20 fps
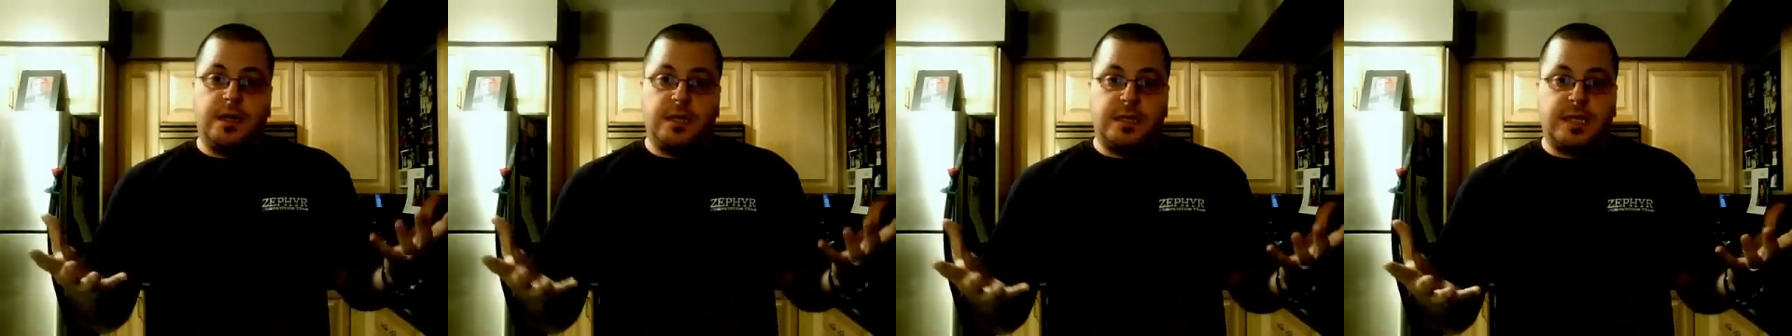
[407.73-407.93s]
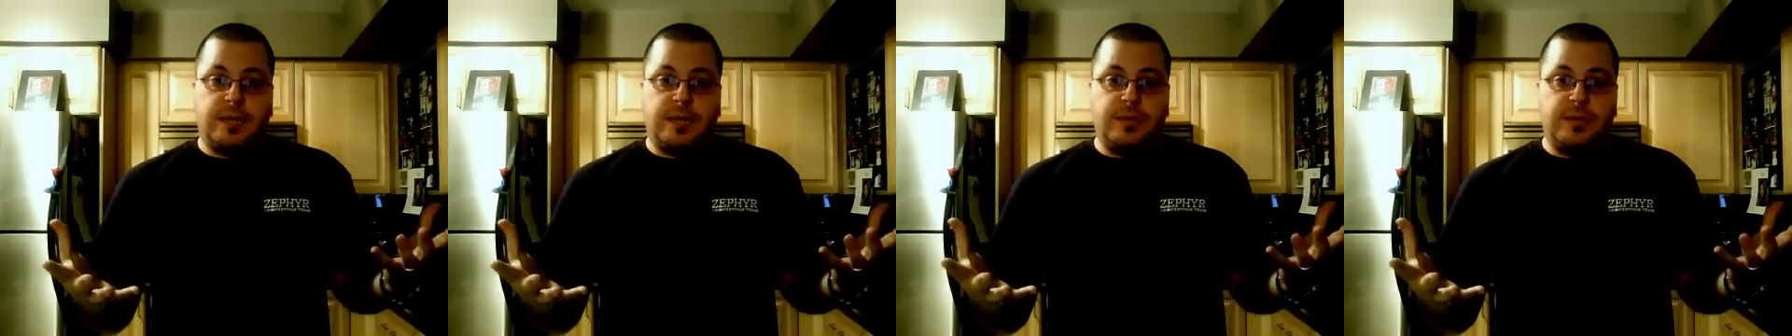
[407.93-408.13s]

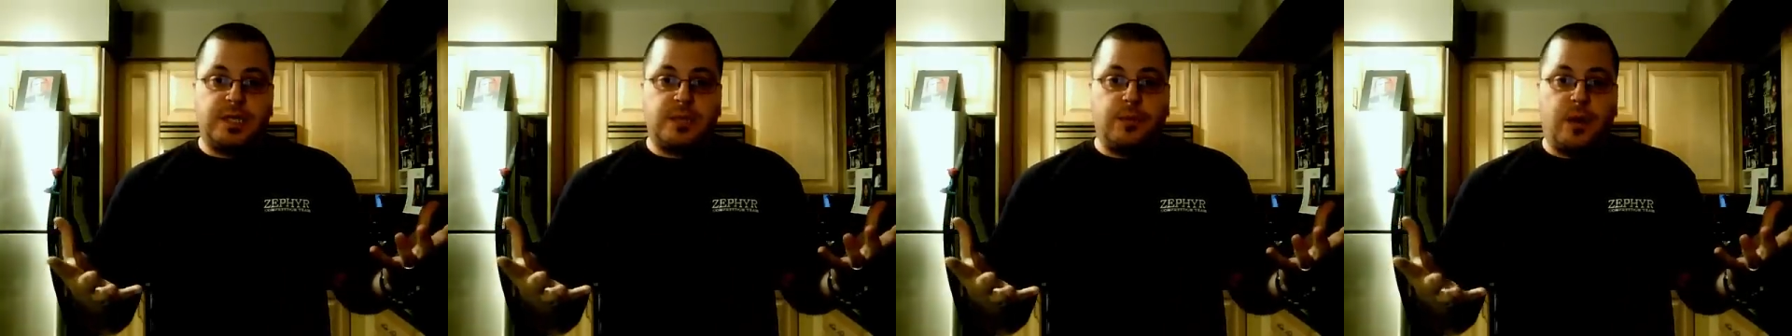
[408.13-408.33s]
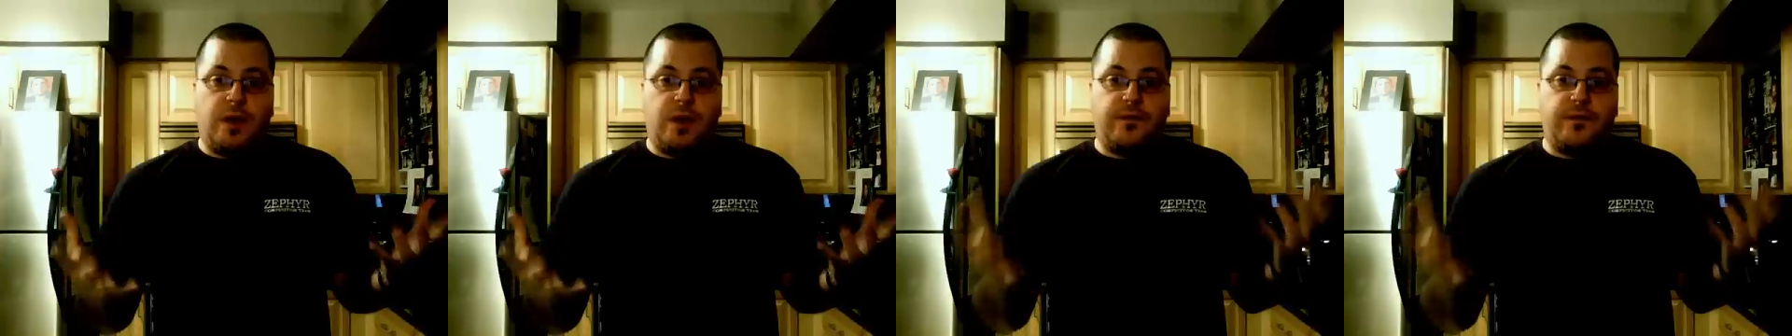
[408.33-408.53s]
Send me
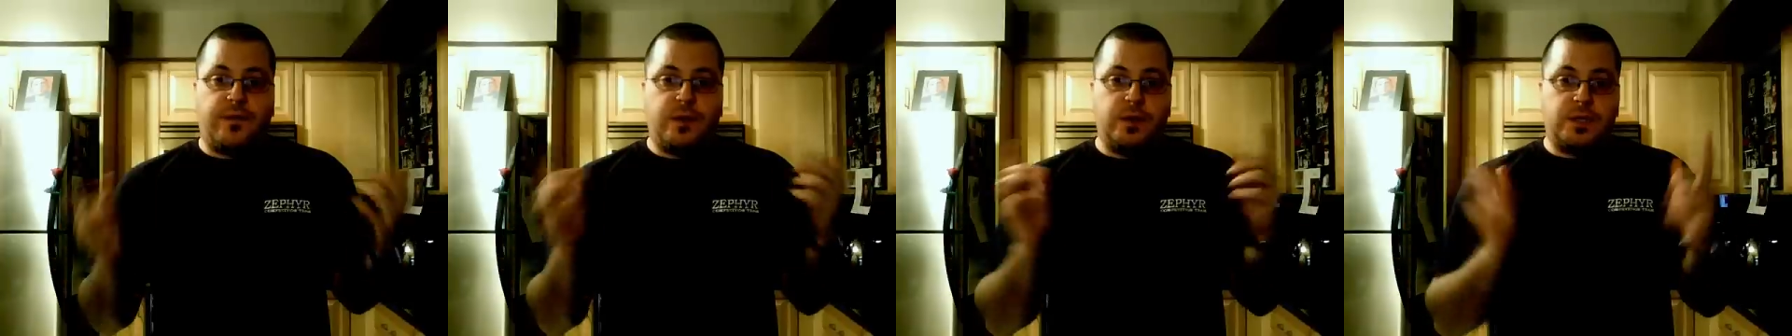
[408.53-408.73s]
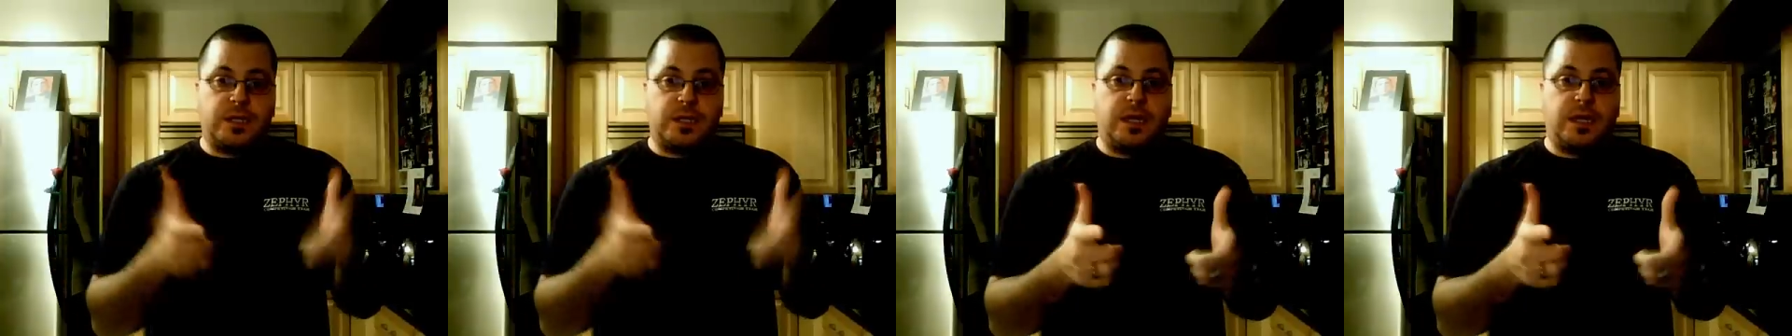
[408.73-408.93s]
some
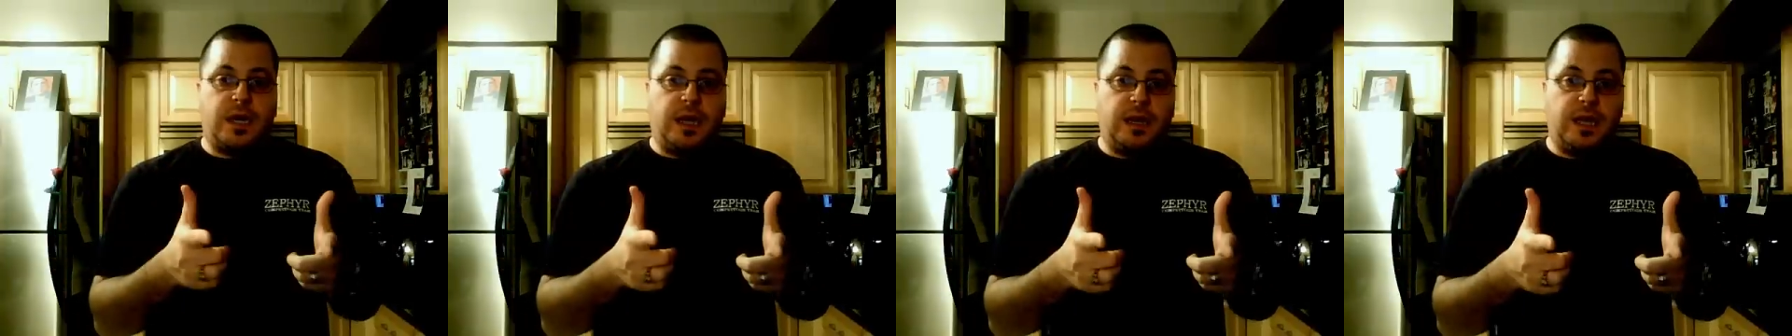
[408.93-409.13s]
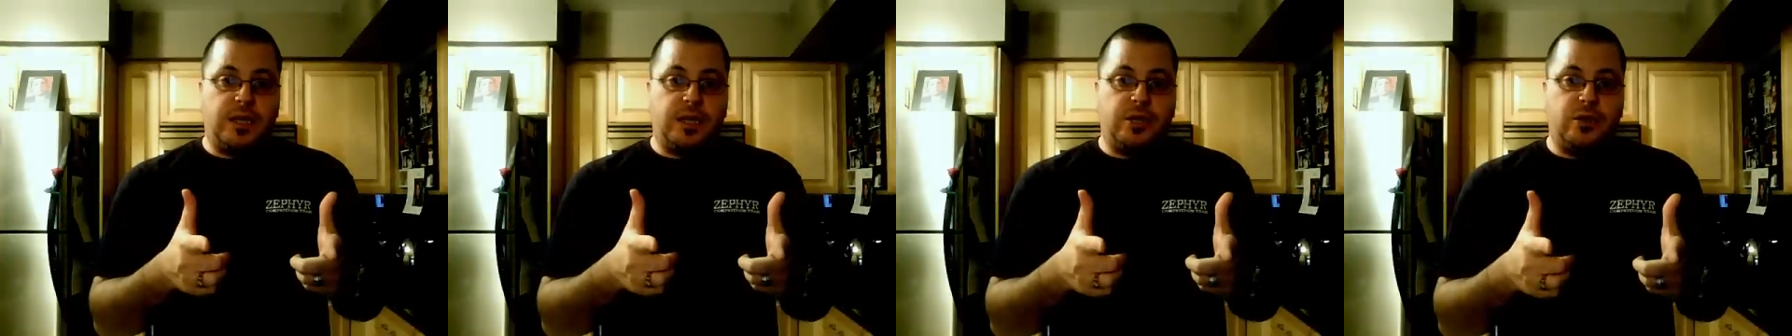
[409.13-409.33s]
offers.
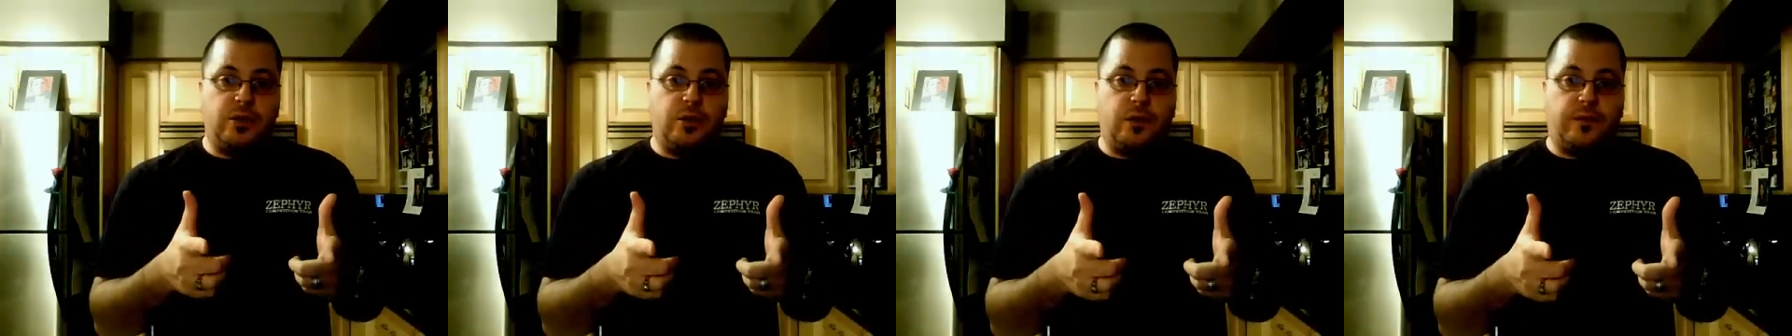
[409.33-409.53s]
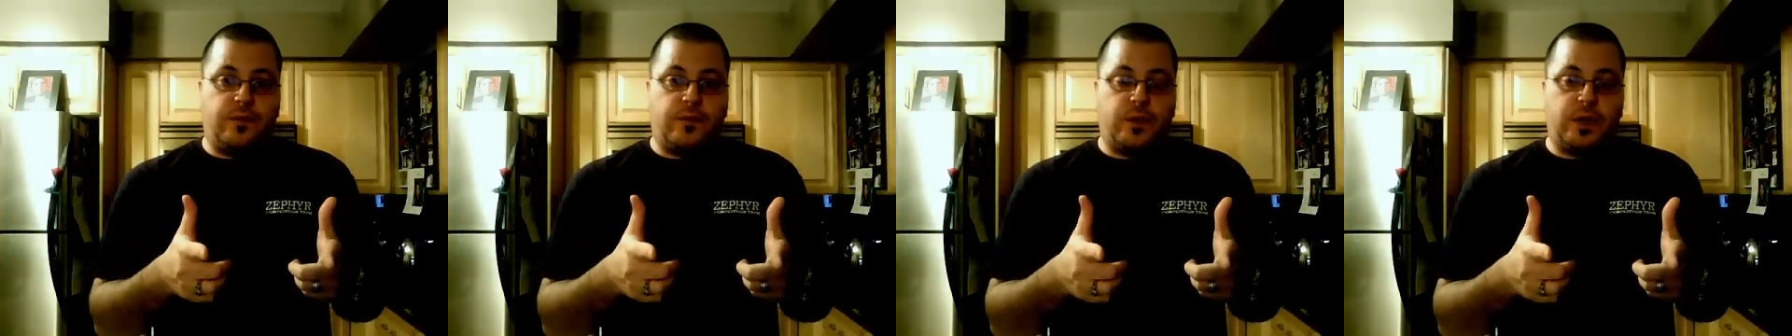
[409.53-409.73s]
I'll let you
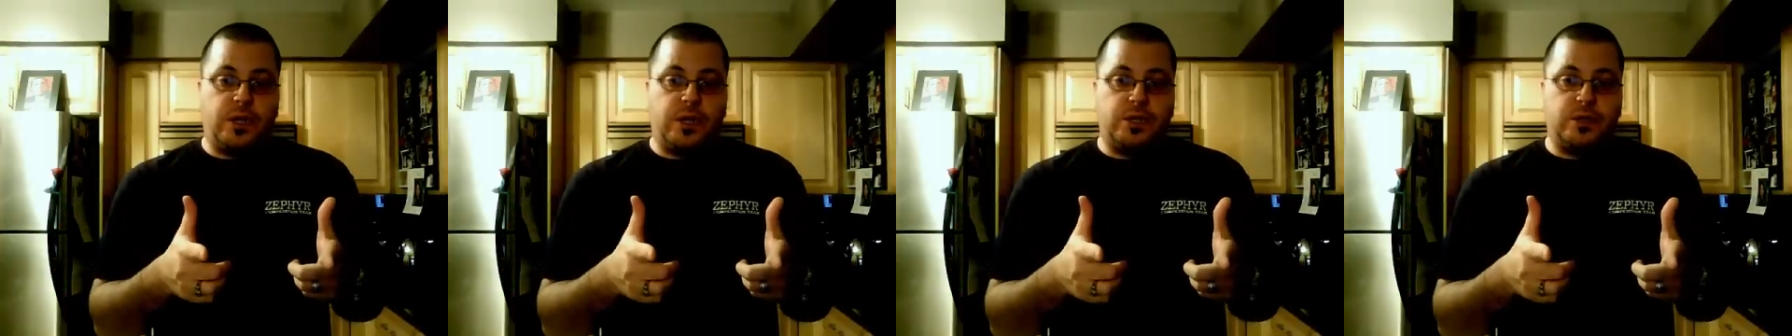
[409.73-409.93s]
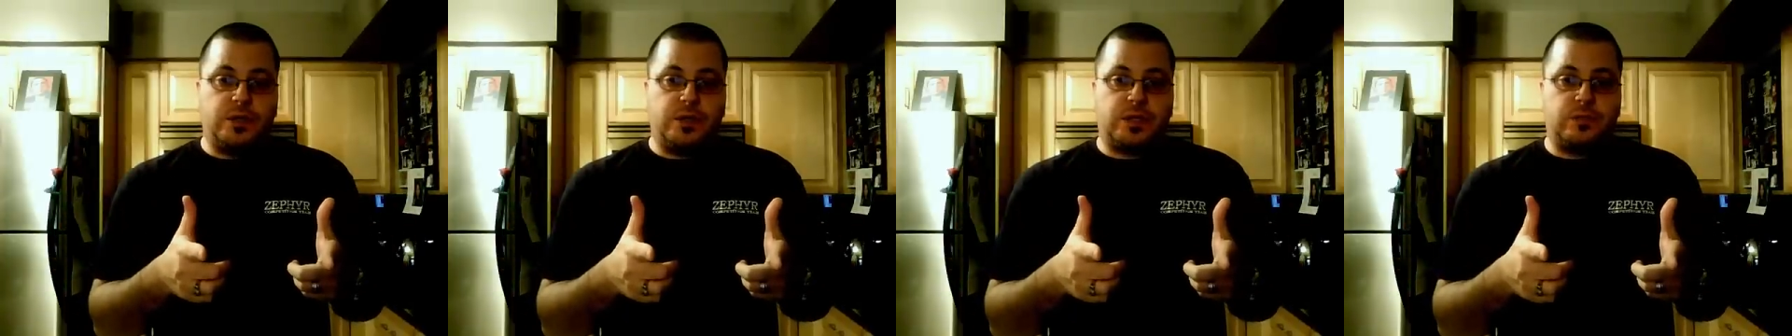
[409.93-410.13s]
know if we're
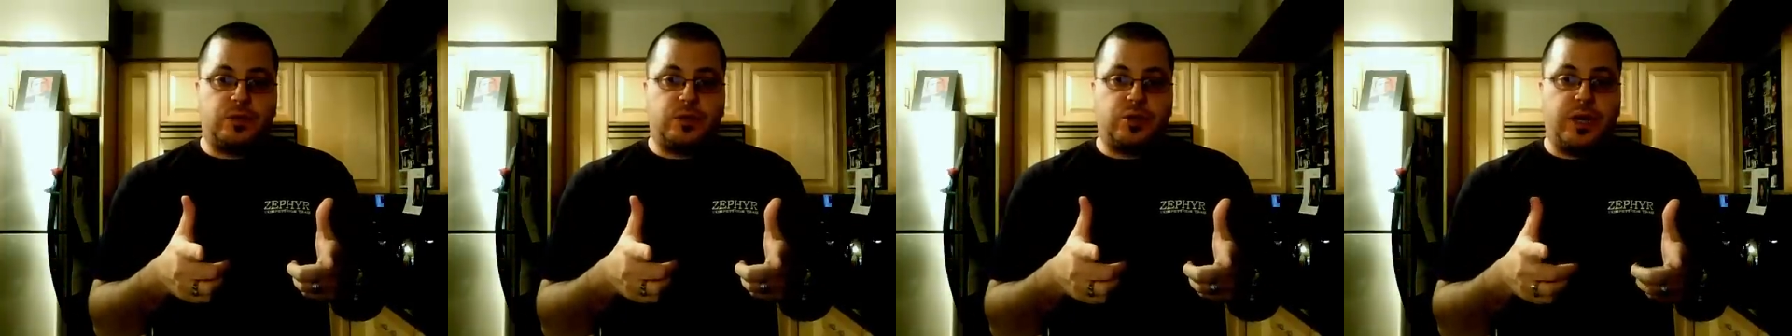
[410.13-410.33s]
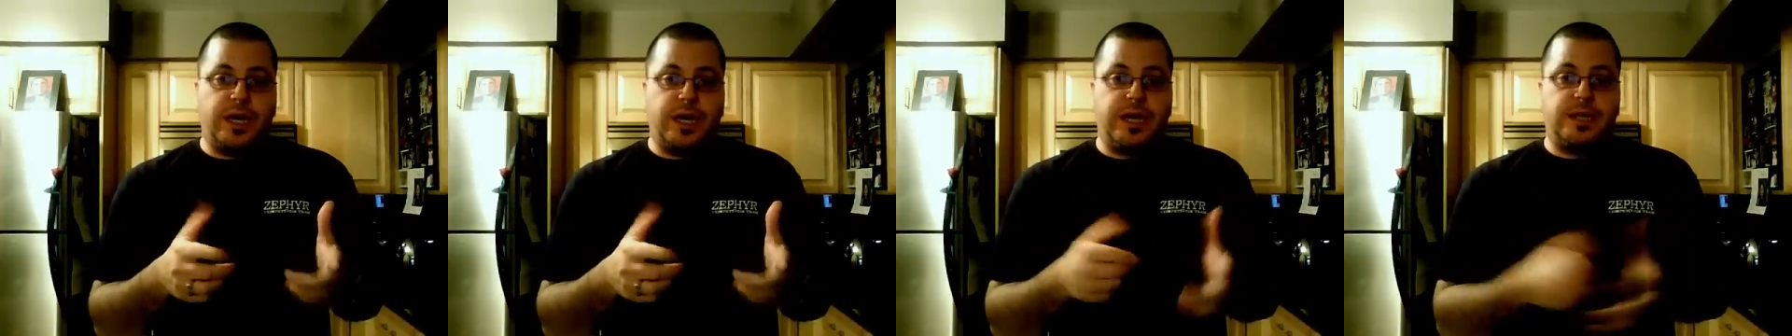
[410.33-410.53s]
going to do some
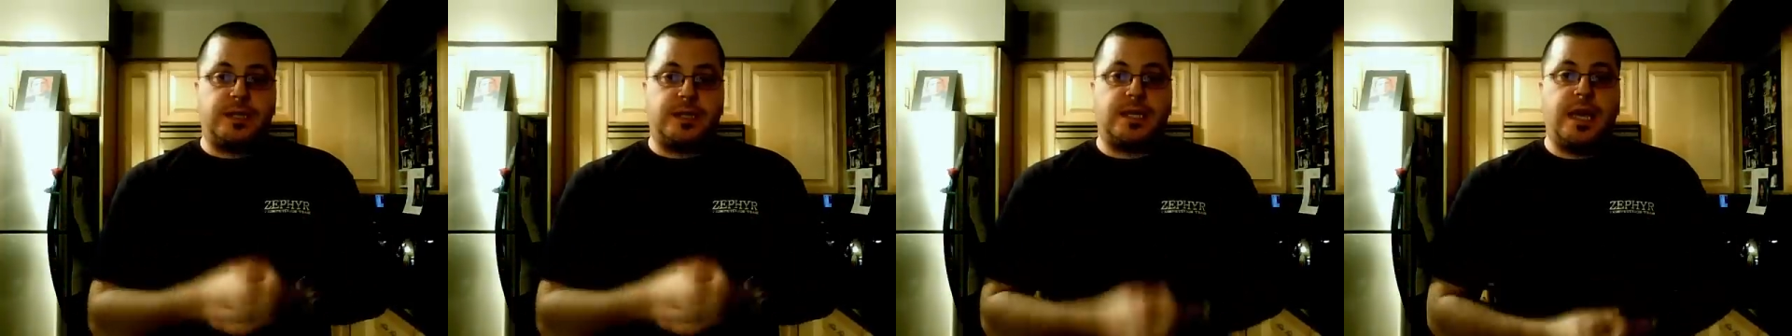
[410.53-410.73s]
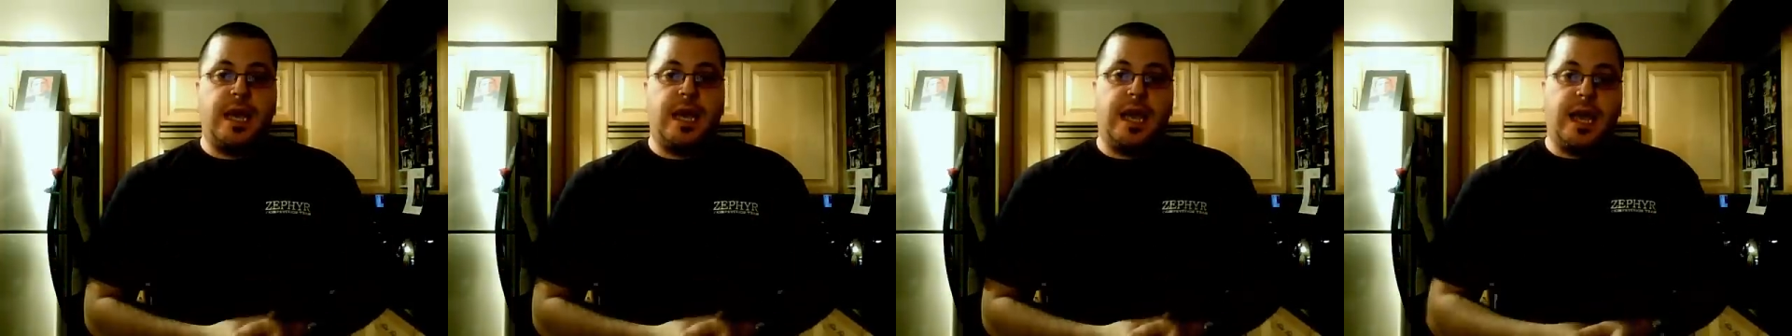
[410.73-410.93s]

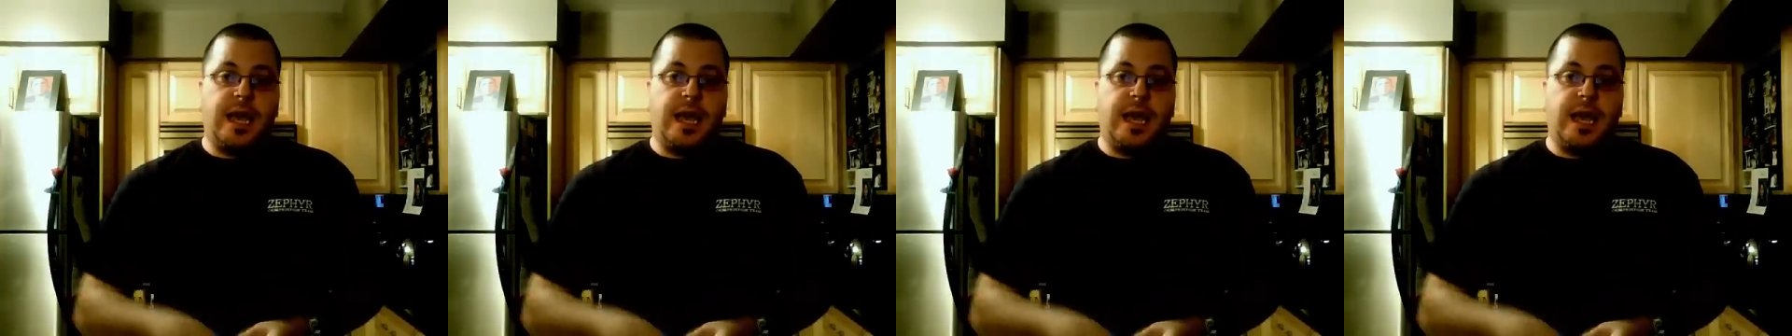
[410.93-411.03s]
trades.